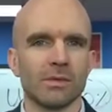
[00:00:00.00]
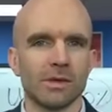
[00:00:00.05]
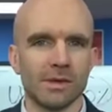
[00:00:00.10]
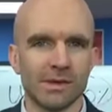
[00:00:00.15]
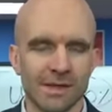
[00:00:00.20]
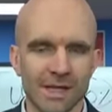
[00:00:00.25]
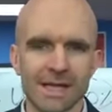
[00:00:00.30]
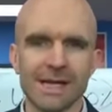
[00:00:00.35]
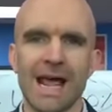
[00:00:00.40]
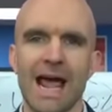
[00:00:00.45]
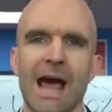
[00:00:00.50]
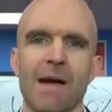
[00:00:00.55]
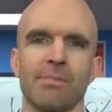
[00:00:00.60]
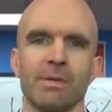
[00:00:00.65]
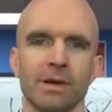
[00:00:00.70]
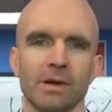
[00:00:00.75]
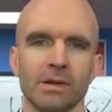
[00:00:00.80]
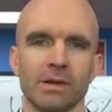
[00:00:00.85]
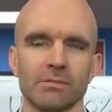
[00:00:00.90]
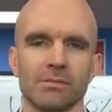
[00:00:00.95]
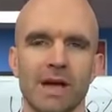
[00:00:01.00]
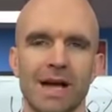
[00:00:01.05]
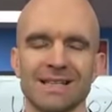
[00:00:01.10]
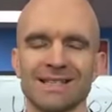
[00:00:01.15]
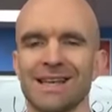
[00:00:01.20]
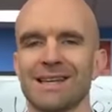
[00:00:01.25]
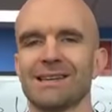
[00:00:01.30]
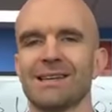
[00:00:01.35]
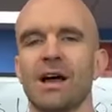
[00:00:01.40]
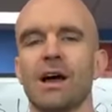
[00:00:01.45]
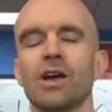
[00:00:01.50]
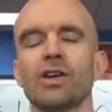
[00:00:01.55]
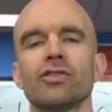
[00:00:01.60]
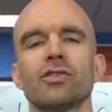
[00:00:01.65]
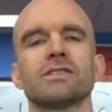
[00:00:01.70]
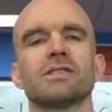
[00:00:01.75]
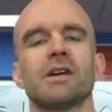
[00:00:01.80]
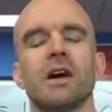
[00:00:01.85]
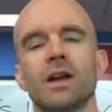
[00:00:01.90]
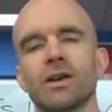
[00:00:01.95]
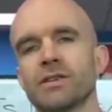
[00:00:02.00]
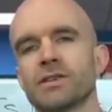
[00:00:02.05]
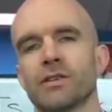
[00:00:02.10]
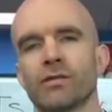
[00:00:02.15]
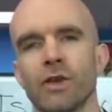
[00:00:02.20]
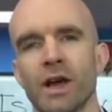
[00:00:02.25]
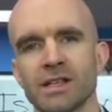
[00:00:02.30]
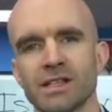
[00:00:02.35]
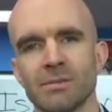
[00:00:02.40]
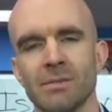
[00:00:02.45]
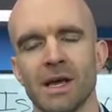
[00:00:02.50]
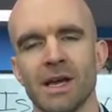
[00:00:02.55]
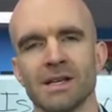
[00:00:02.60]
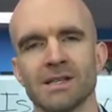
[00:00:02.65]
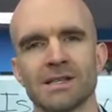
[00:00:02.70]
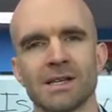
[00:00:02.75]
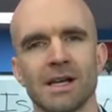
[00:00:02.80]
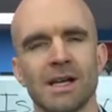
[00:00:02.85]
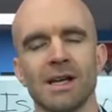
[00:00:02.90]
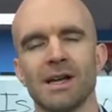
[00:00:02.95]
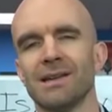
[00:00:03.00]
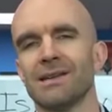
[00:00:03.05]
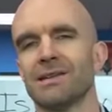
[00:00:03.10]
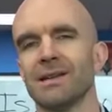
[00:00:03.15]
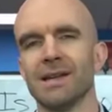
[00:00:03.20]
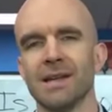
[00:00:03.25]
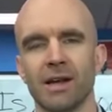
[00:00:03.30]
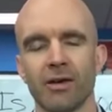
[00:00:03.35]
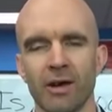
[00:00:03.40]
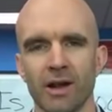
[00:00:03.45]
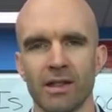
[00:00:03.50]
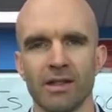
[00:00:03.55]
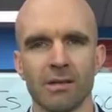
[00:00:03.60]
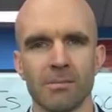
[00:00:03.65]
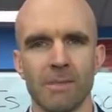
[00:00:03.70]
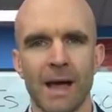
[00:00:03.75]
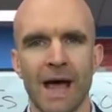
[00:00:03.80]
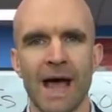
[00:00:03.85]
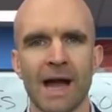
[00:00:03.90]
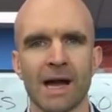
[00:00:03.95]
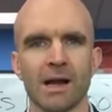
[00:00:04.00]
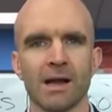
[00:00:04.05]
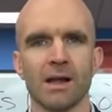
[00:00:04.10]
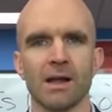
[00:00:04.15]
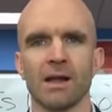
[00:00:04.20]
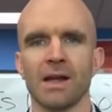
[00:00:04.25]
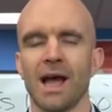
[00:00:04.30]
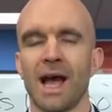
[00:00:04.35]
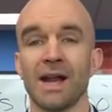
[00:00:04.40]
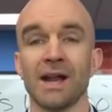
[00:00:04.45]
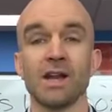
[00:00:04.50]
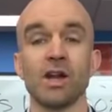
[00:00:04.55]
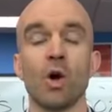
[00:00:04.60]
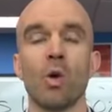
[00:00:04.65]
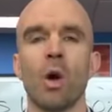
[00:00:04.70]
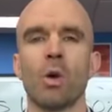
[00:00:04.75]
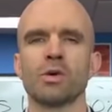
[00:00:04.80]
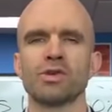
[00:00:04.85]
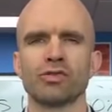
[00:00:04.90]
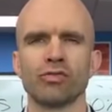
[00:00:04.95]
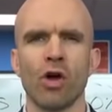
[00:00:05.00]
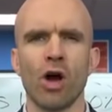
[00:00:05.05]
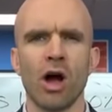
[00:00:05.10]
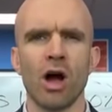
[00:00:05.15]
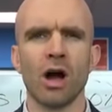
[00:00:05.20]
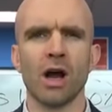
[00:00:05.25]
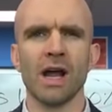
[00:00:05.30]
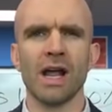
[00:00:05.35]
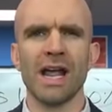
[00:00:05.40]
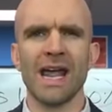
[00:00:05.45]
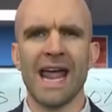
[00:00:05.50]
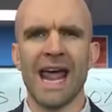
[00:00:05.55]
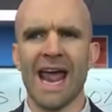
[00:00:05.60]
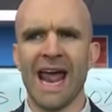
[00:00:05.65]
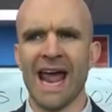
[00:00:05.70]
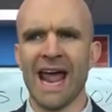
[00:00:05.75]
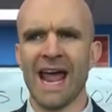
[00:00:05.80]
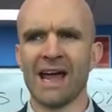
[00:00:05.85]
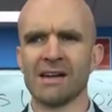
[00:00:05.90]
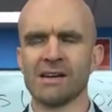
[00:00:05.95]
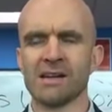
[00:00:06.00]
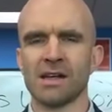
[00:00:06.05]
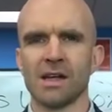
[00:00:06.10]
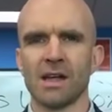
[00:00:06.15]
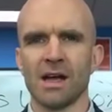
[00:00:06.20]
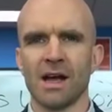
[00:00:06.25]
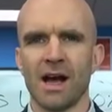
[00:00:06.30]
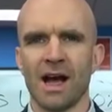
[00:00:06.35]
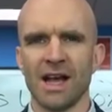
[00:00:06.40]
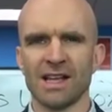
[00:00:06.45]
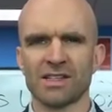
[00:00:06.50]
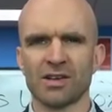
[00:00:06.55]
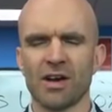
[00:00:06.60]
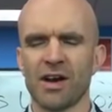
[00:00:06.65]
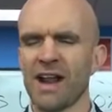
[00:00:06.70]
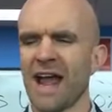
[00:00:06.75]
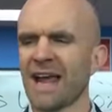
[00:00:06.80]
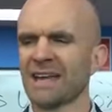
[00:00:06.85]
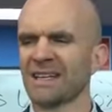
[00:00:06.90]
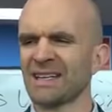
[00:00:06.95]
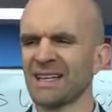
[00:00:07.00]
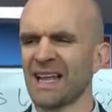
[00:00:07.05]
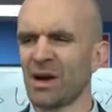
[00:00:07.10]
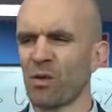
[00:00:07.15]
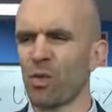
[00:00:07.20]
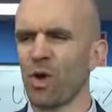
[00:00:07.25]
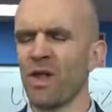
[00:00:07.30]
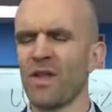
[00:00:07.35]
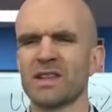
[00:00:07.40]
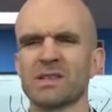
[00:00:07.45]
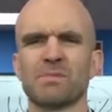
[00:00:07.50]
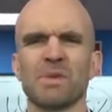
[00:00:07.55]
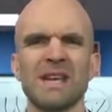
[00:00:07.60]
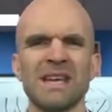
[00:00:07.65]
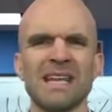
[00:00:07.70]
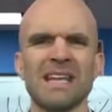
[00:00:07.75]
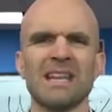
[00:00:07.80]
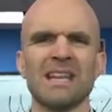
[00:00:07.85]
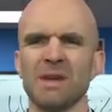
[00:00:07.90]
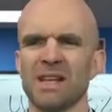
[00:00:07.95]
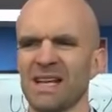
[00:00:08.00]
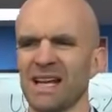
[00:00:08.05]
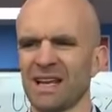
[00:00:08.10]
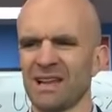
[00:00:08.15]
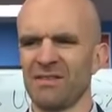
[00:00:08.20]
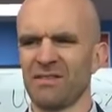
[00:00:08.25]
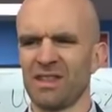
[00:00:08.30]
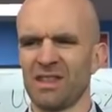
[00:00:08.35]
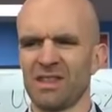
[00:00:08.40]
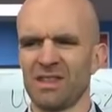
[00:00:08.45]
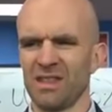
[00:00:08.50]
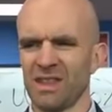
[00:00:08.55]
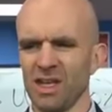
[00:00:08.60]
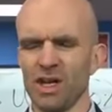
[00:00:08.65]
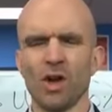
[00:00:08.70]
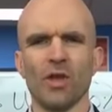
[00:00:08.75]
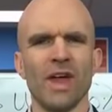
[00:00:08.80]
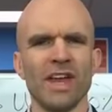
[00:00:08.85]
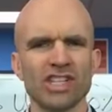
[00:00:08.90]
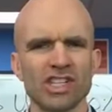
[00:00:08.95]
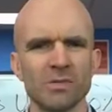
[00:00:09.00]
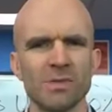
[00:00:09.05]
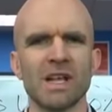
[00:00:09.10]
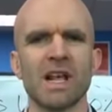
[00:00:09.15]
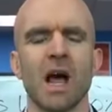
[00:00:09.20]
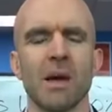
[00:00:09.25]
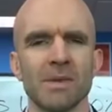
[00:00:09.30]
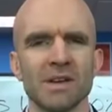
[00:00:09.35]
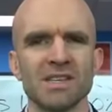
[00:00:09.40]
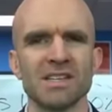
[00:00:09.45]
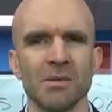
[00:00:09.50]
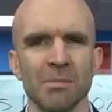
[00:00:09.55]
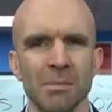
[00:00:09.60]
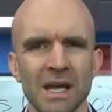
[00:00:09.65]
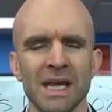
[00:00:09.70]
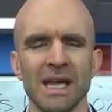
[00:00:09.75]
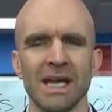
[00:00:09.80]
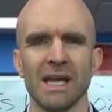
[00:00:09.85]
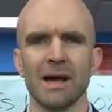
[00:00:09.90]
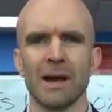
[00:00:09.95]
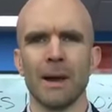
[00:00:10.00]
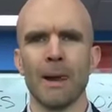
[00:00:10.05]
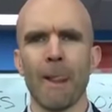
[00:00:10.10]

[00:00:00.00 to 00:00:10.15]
Didn't happen. I sent hundreds and hundreds of resumes, didn't hear anything back. I didn't know what was wrong. And I started acting like, well, that's beneath me. Like, if, you know, they should be coming to me.